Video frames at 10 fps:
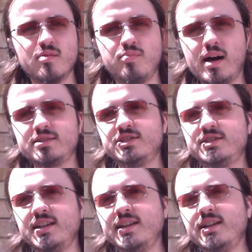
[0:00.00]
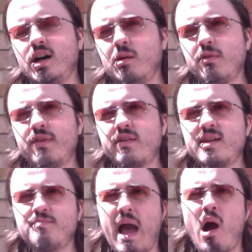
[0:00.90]
But you see, I'm a
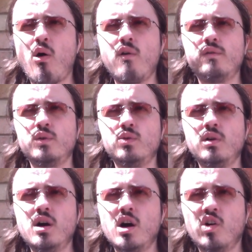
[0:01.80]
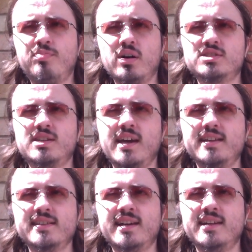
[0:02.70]
very powerful
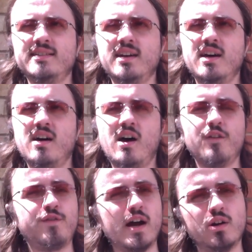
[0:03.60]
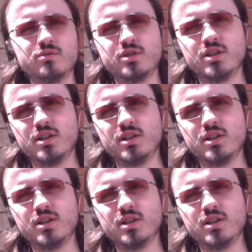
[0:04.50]
apostate, and I found